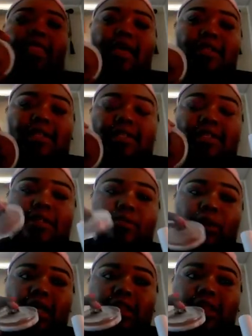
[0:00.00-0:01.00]
this. This is
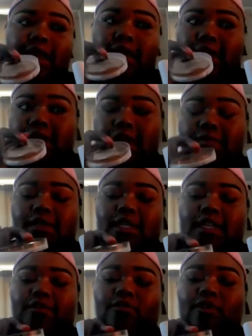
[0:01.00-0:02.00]
what the S&M
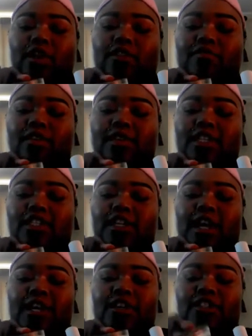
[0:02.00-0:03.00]
stands for on the foundation
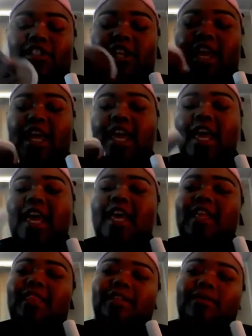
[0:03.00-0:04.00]
I use today.
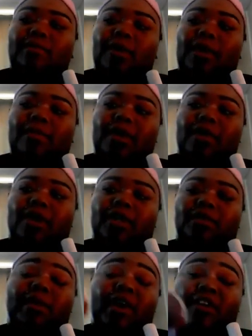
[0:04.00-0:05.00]
The Smoke and
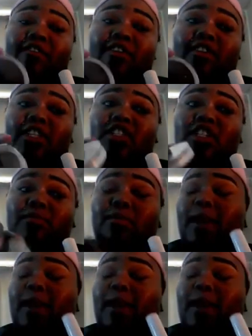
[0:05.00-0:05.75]
Mirrors Powder Foundation in